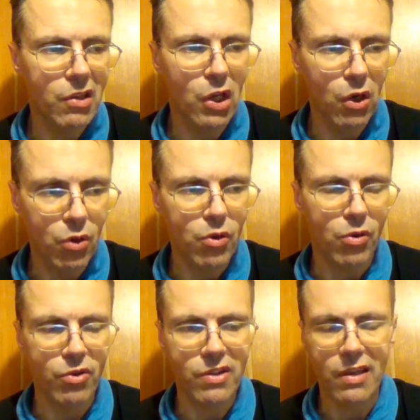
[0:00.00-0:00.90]
the
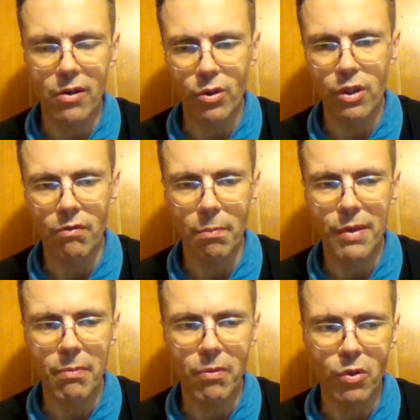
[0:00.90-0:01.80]
locals, the Kosovo
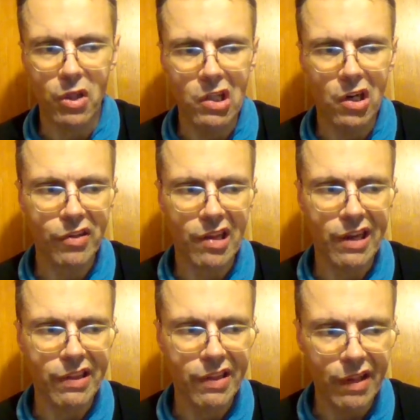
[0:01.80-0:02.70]
people would not
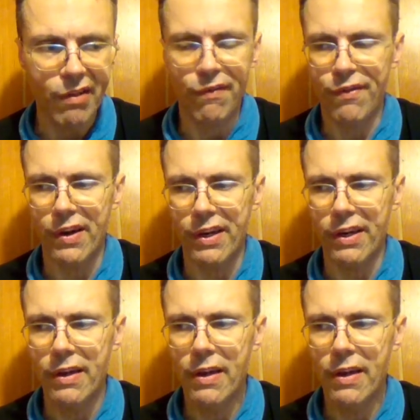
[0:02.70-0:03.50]
identify,